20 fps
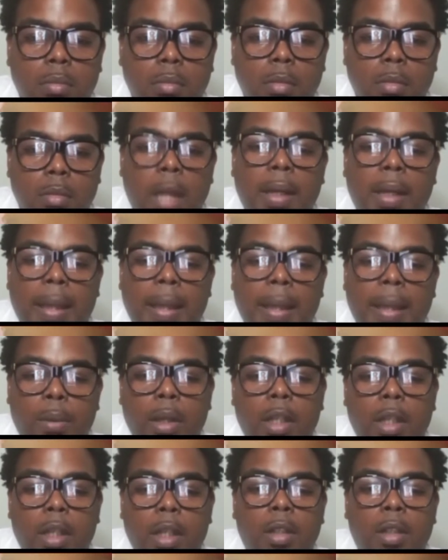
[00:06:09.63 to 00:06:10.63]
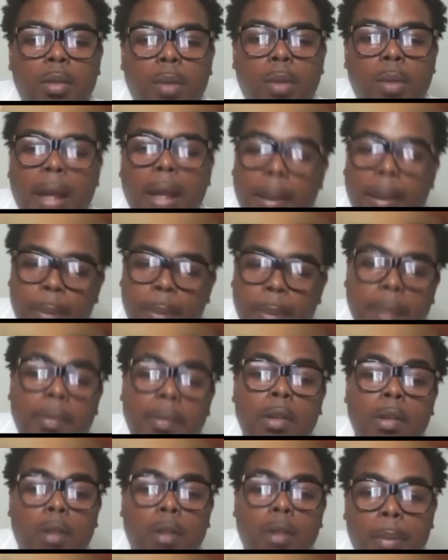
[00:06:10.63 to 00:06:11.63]
Hey, that what it do. Well, I'm
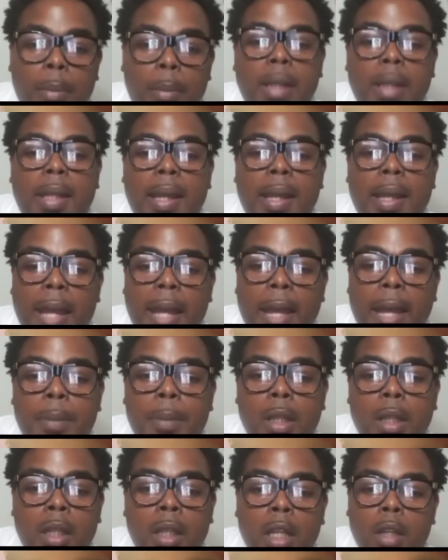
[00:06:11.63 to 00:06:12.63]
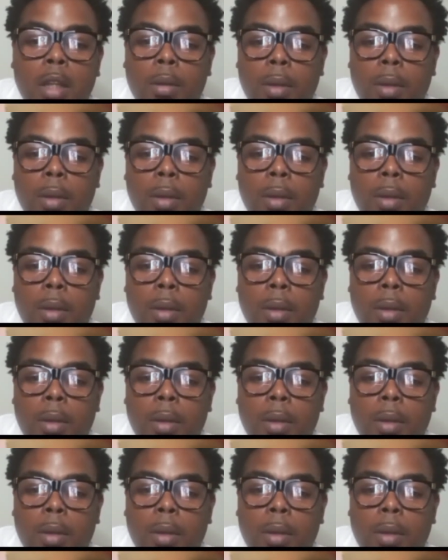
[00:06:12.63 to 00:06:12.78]
definitely gonna make that happen.